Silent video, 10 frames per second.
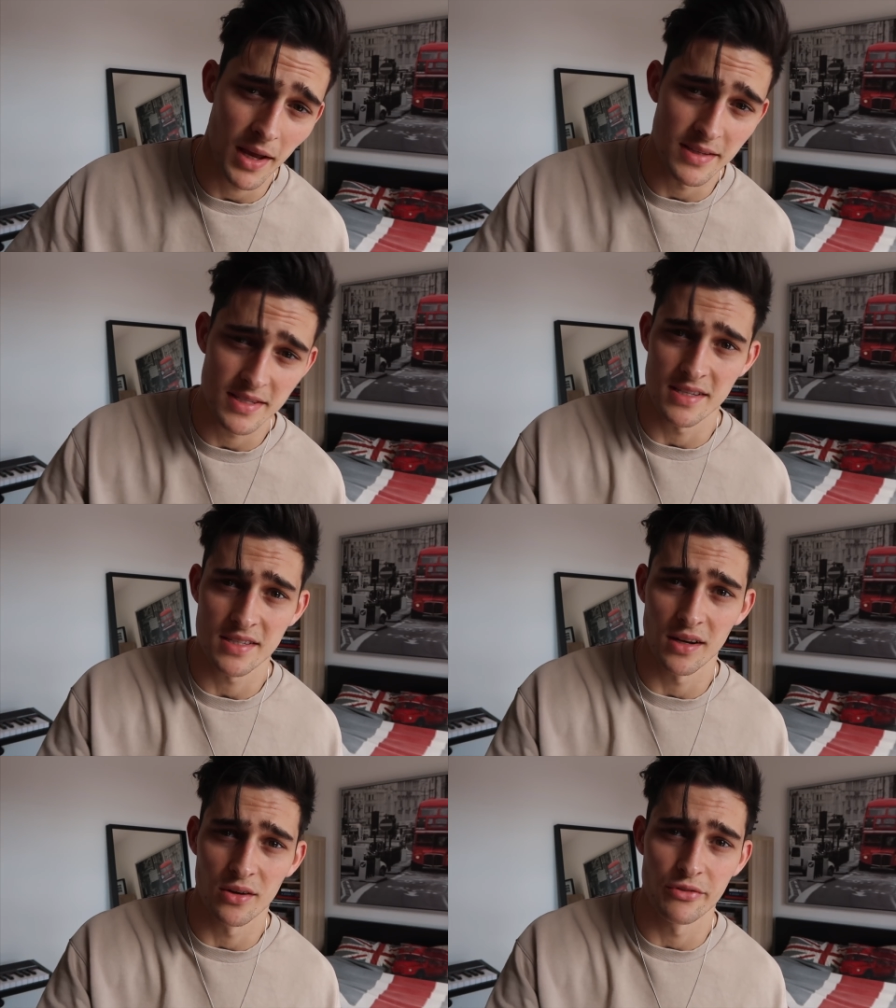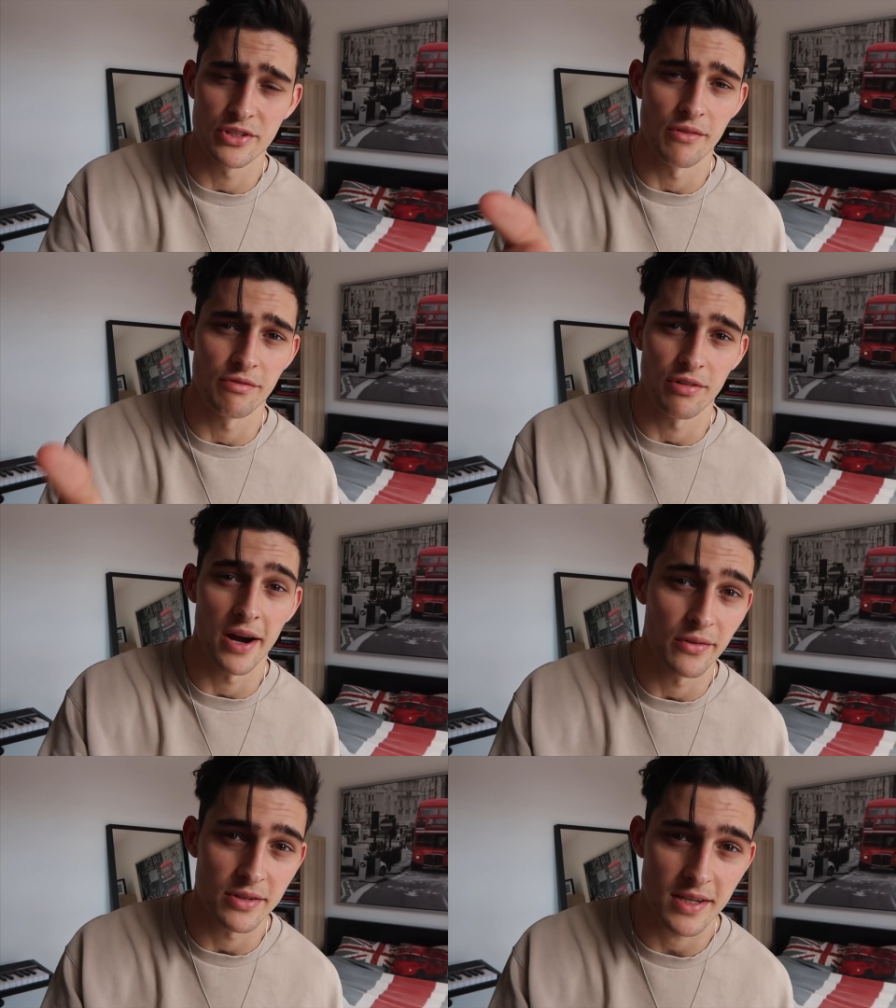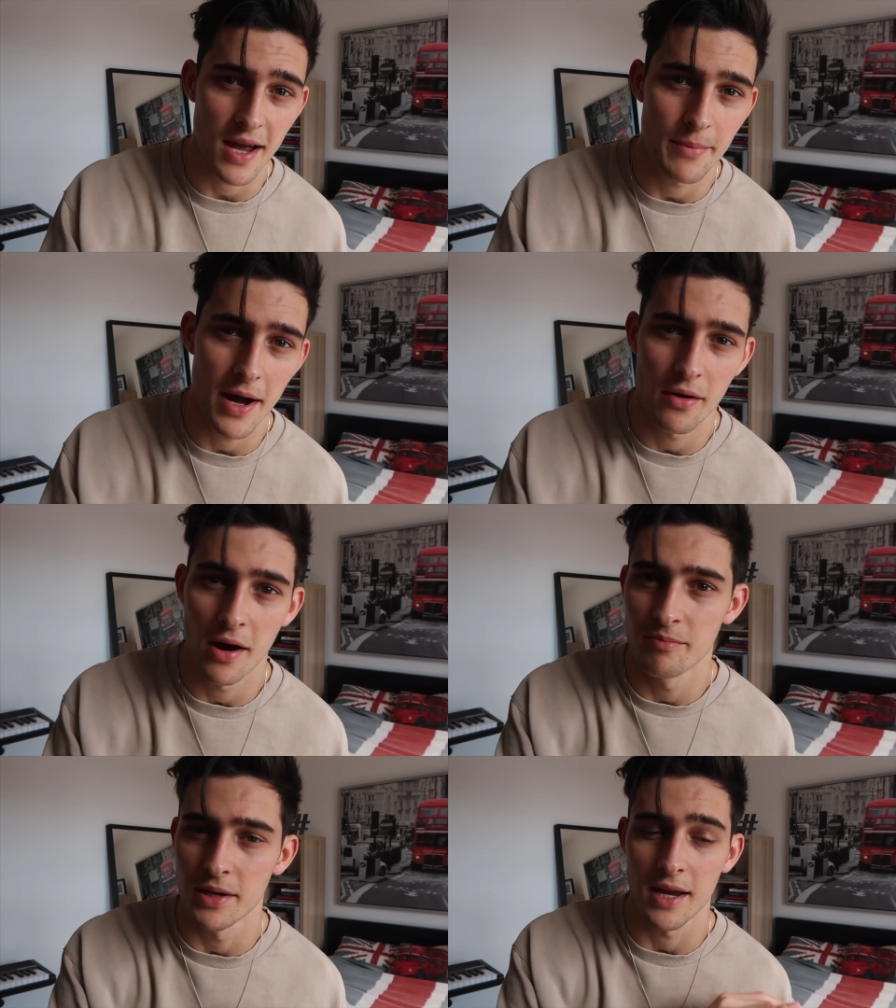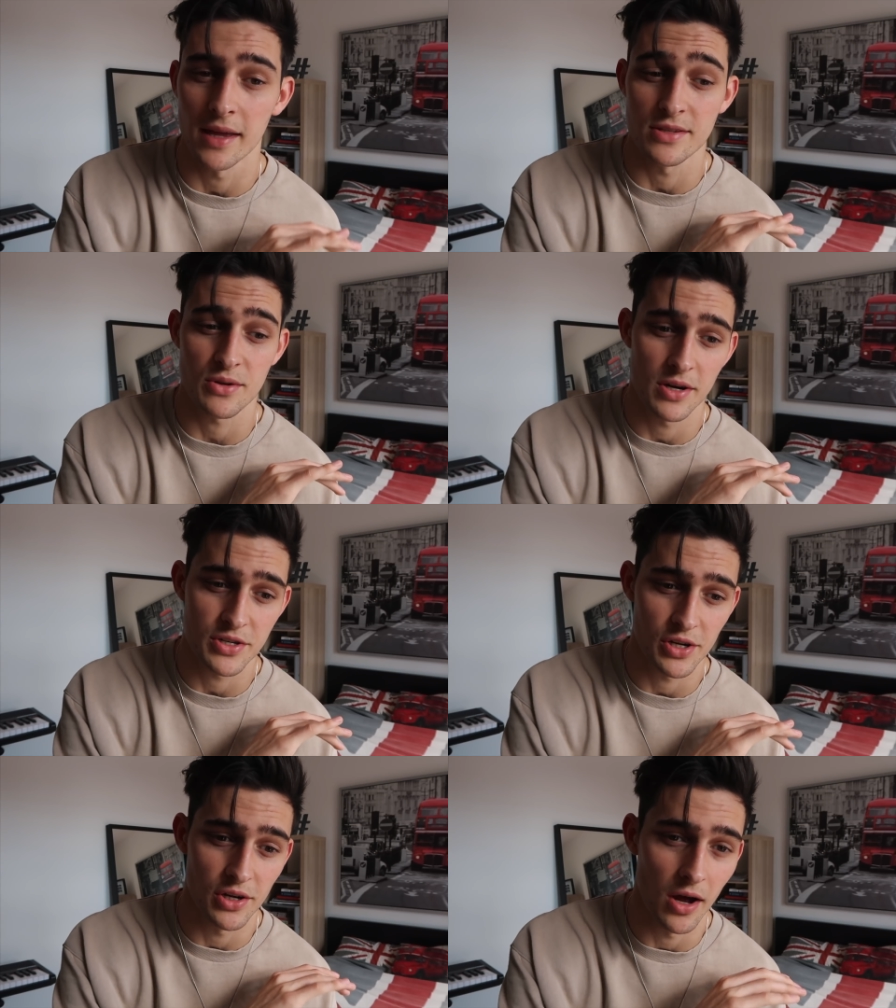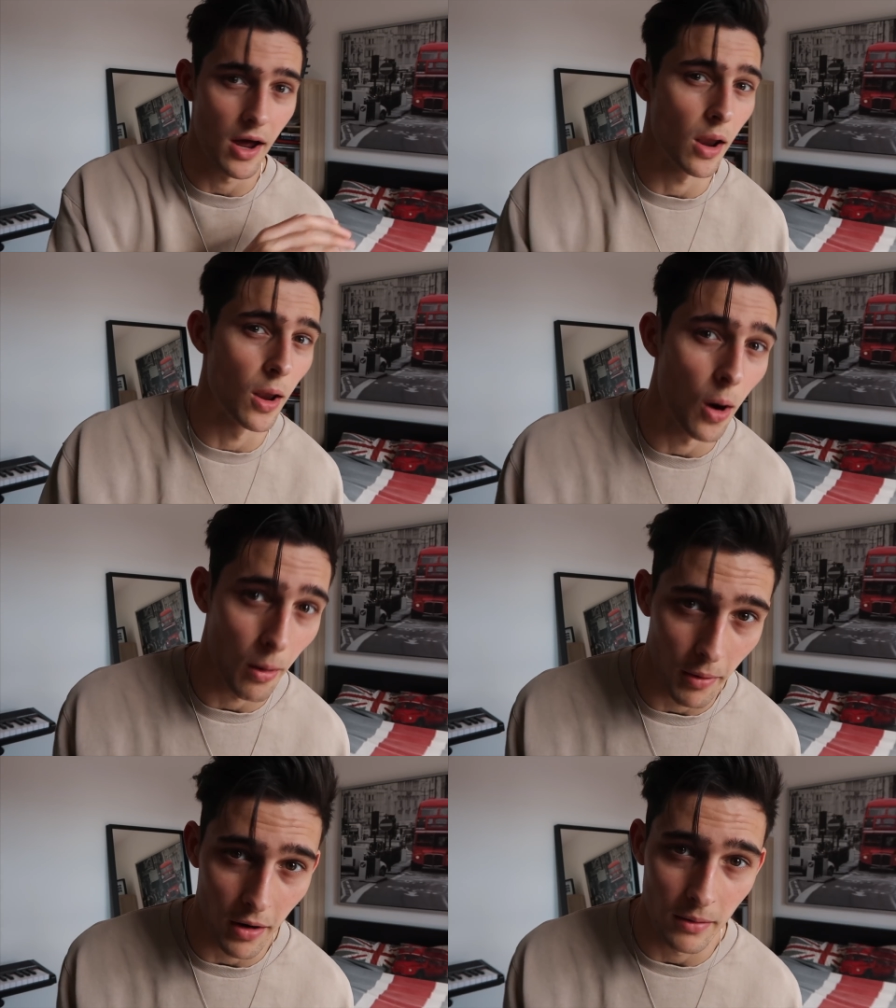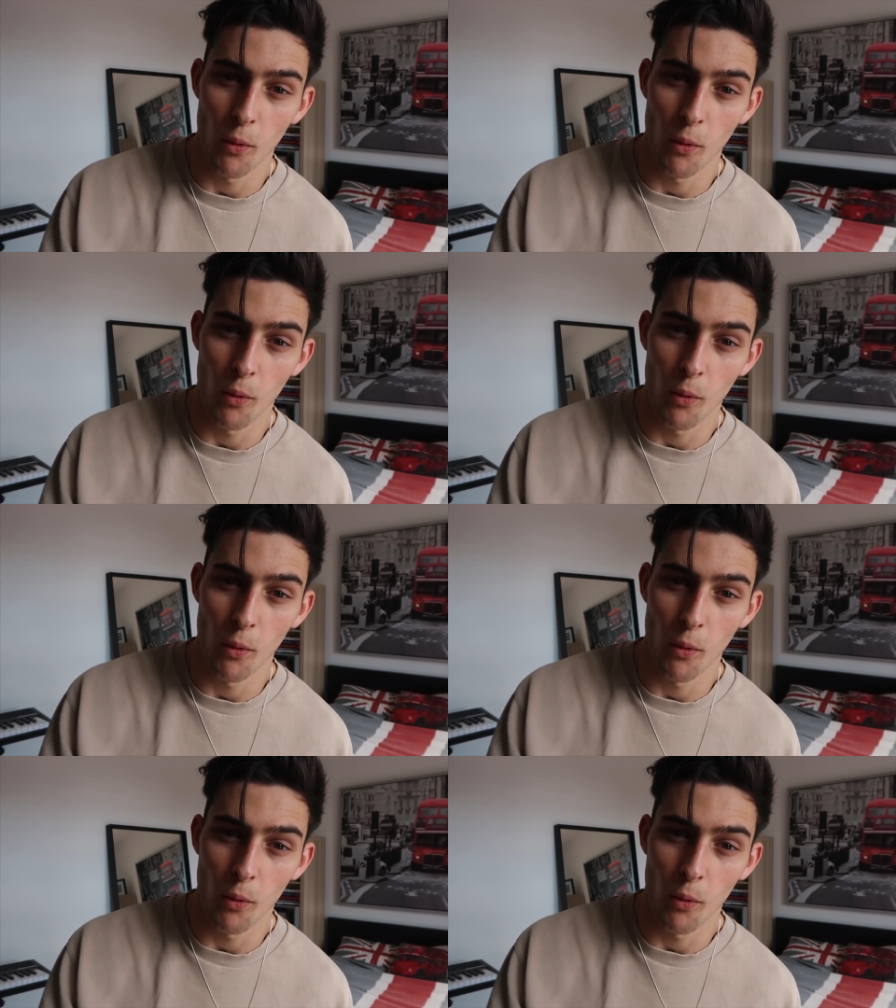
And since the Louis Vuitton fragrance came out, I've been getting this question a lot more.